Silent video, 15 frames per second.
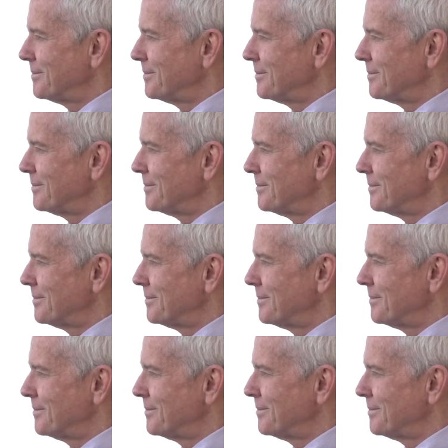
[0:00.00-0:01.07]

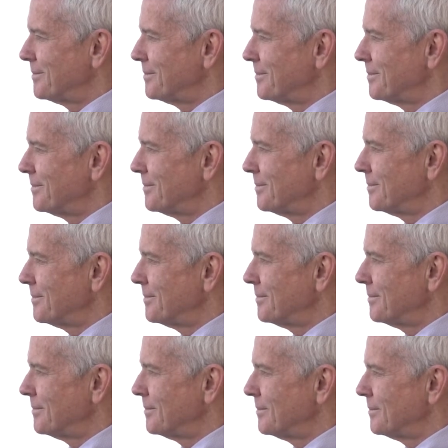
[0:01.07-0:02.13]

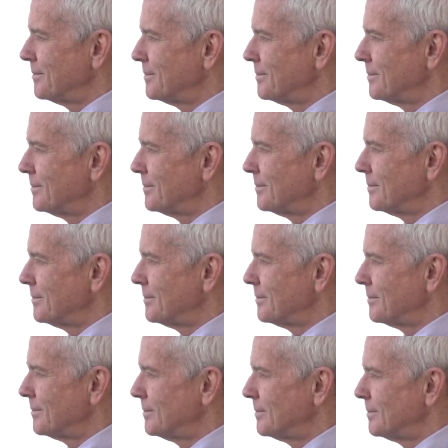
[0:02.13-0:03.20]

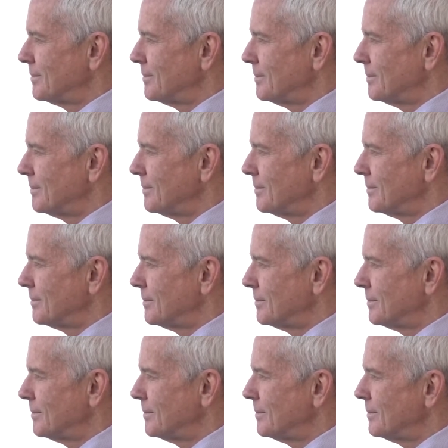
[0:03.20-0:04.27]

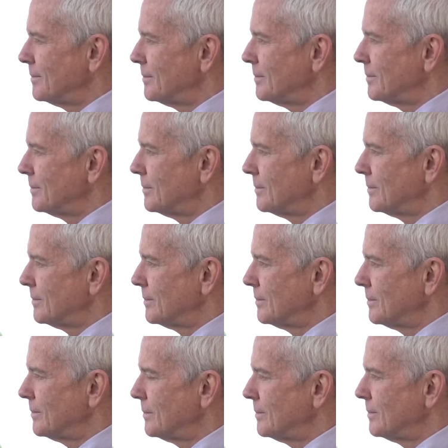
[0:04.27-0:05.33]

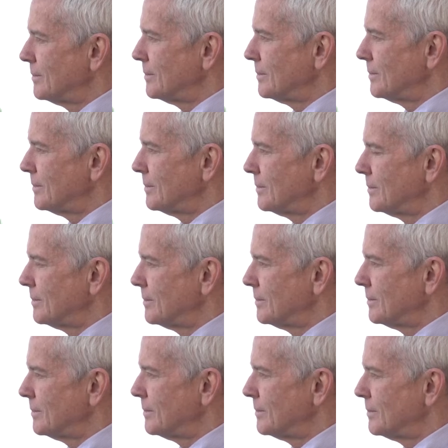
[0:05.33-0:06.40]

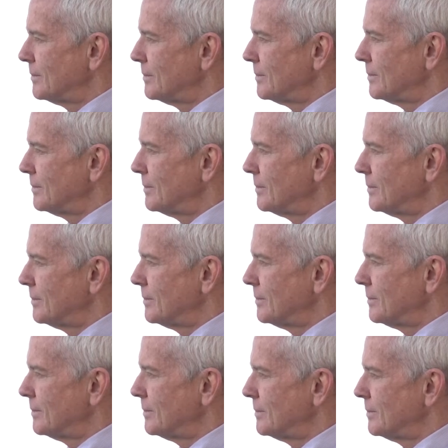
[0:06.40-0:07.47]

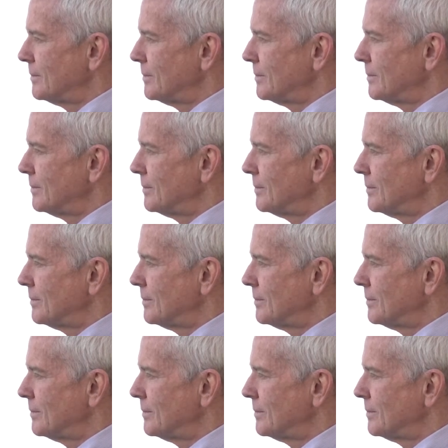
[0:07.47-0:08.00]
(silent)